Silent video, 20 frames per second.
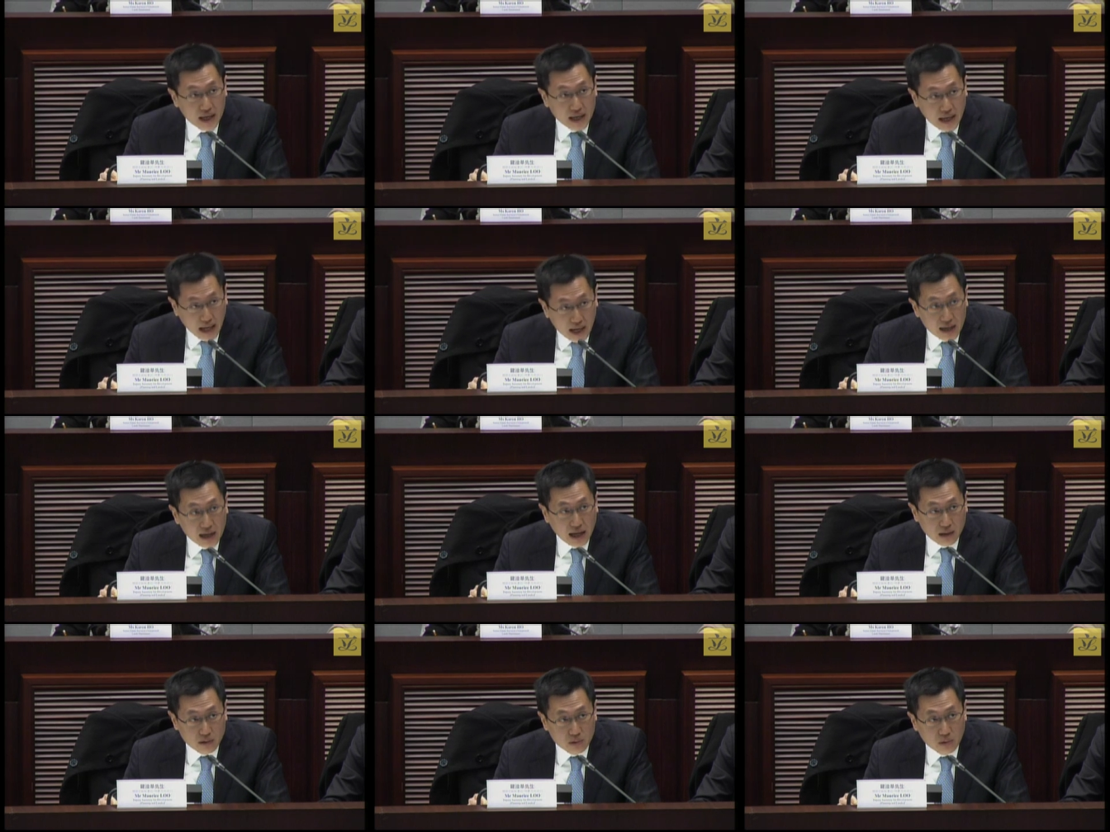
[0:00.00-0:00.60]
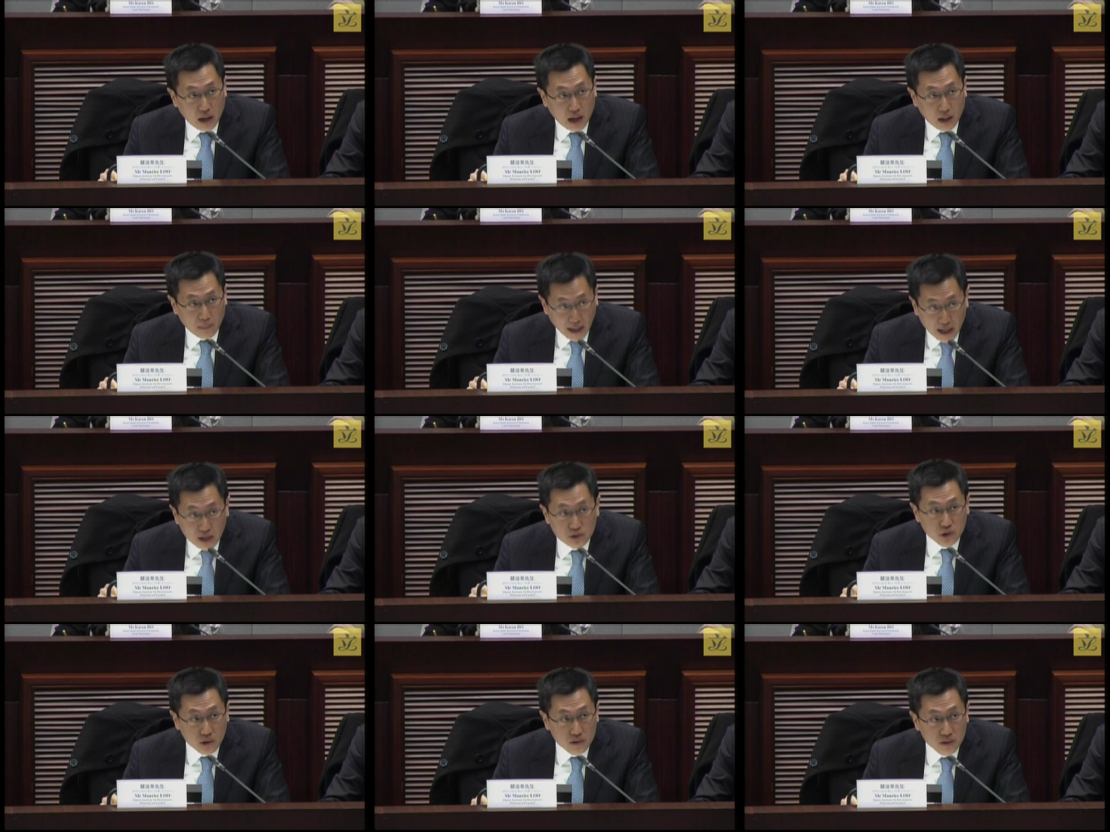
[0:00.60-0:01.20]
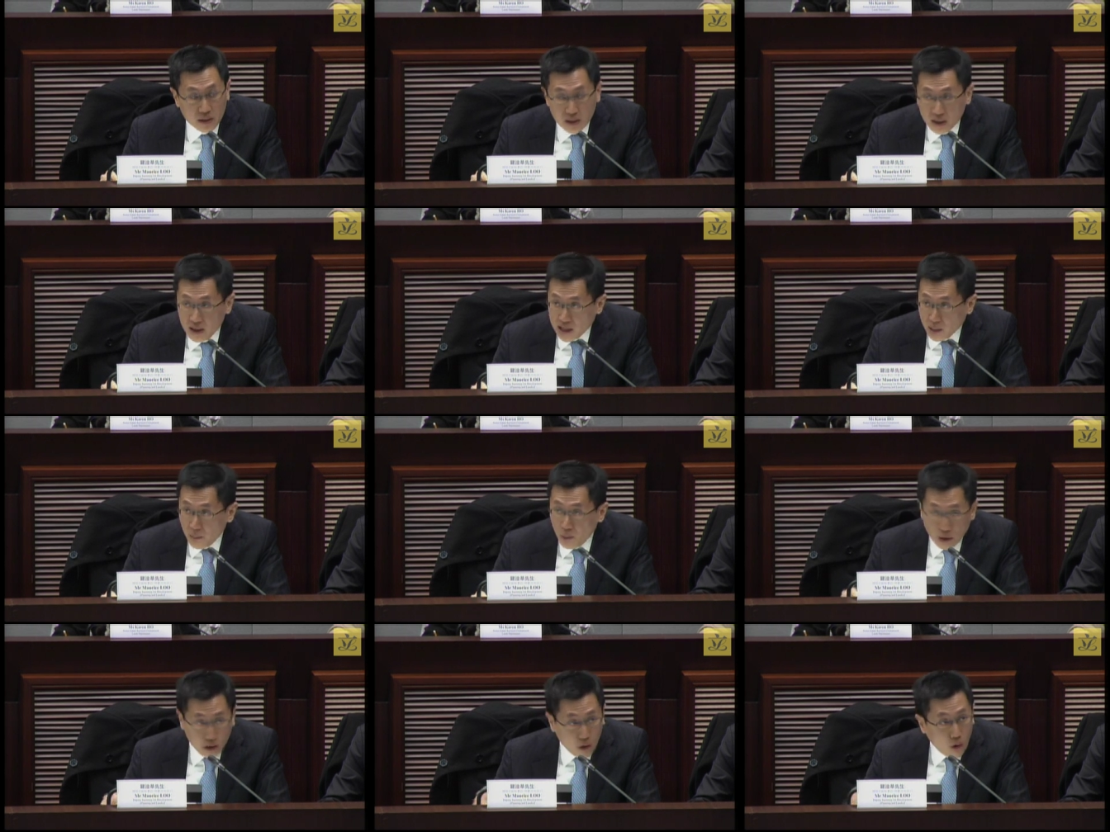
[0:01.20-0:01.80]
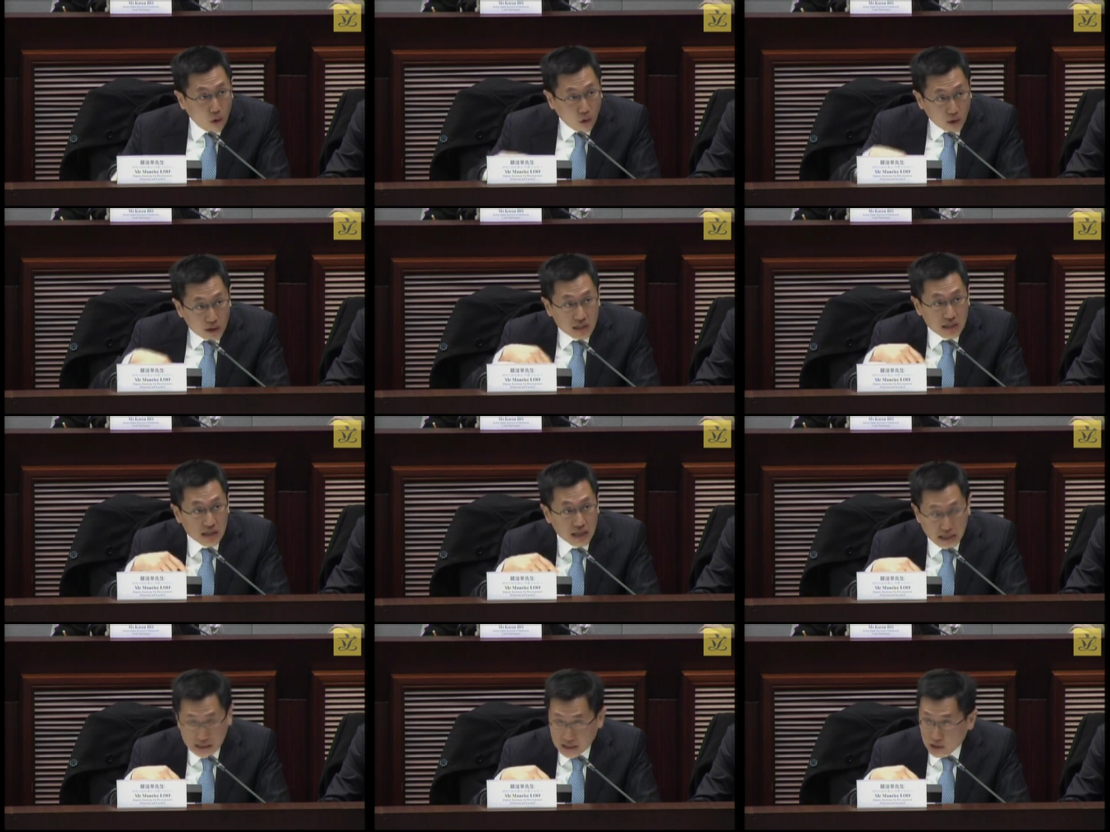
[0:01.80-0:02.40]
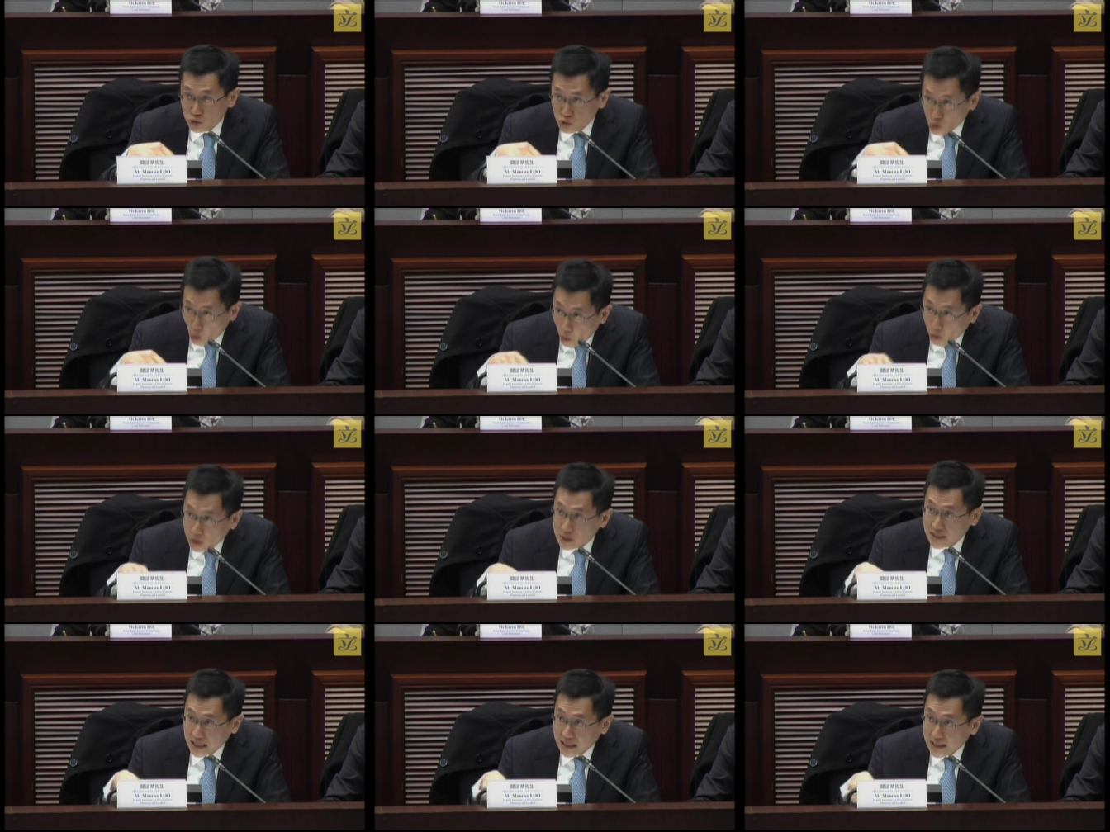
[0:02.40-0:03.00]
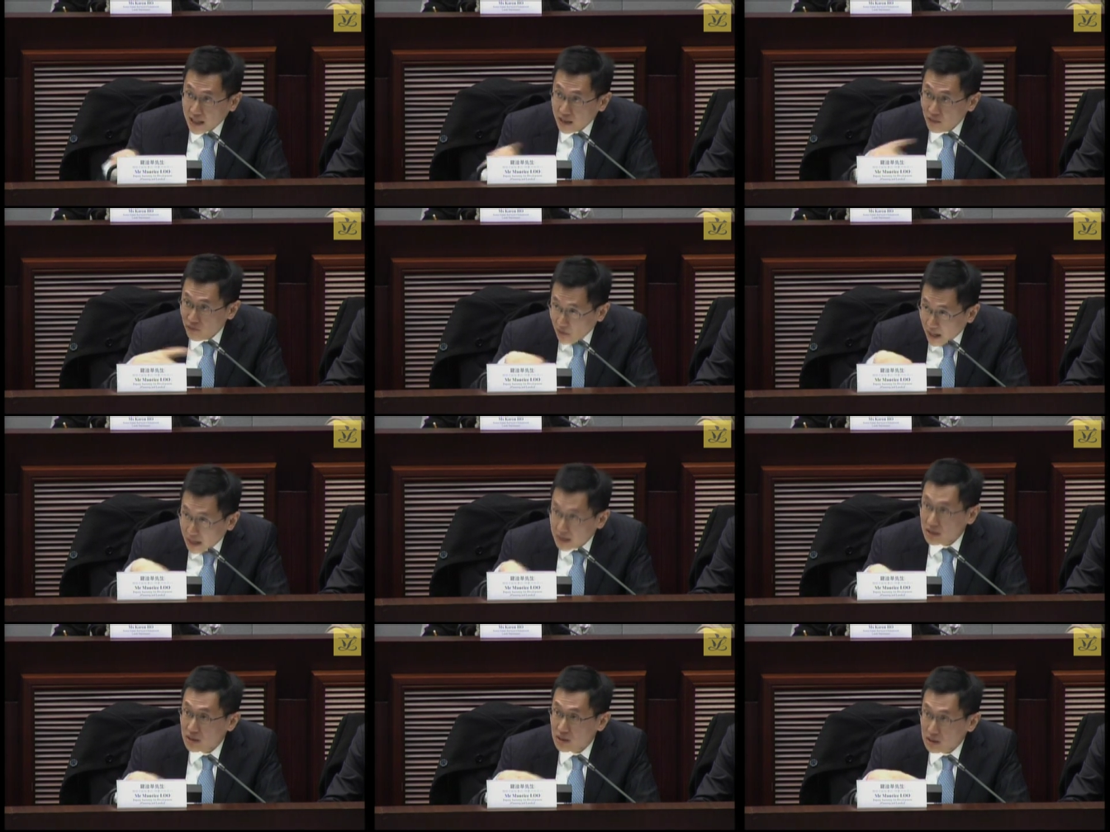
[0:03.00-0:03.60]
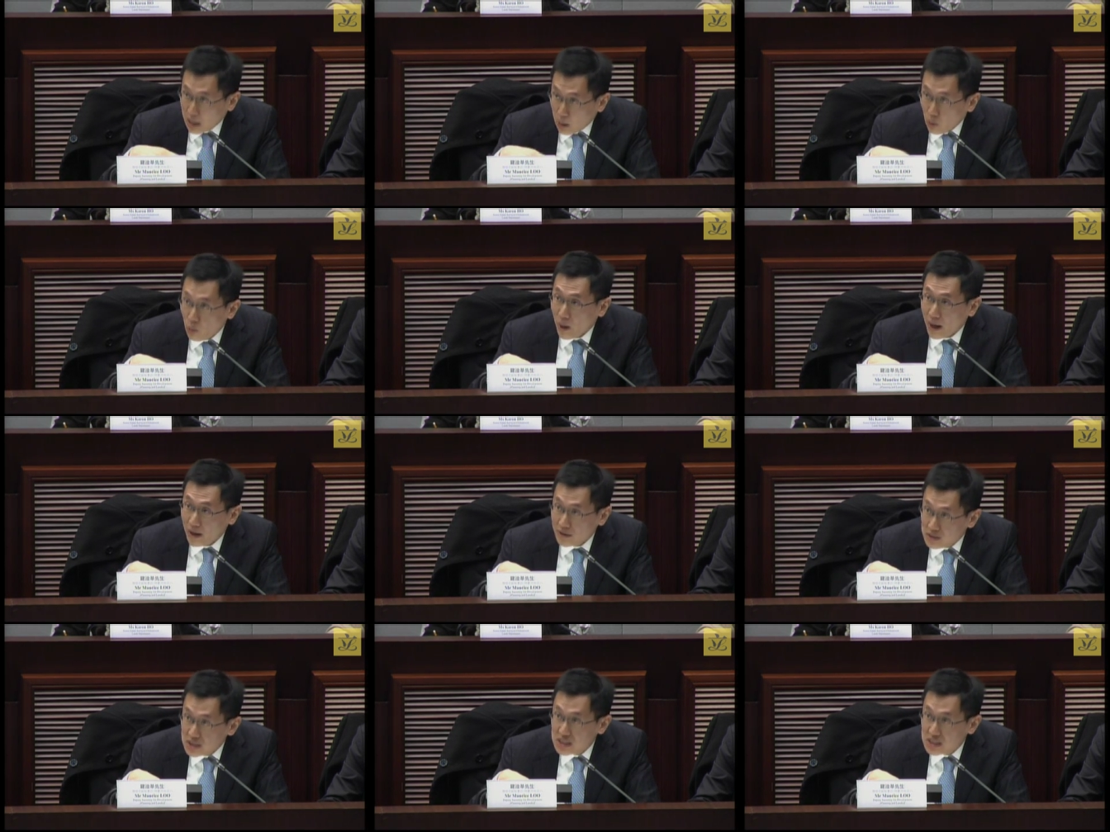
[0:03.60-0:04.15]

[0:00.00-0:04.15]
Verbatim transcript: of um, land approval, land grant was one third